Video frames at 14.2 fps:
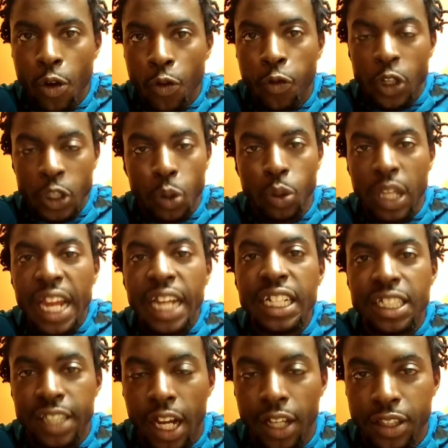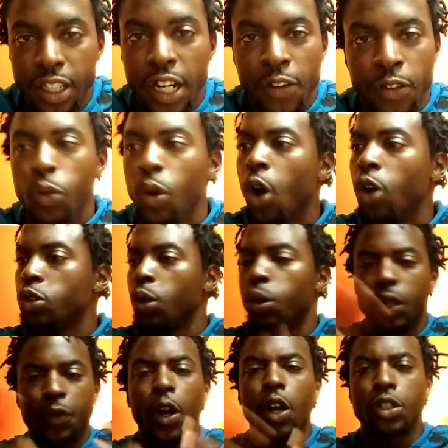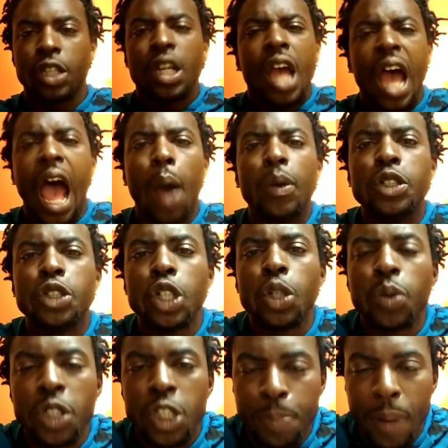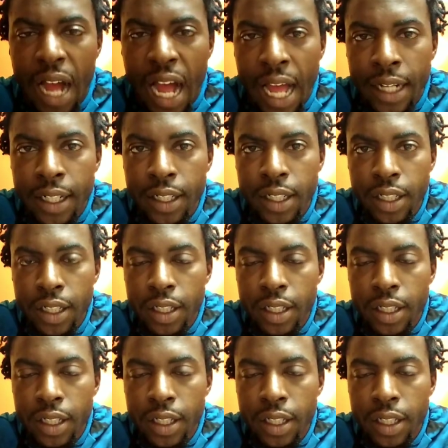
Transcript: For you ladies out there, if the roles were reversed, how would you respond?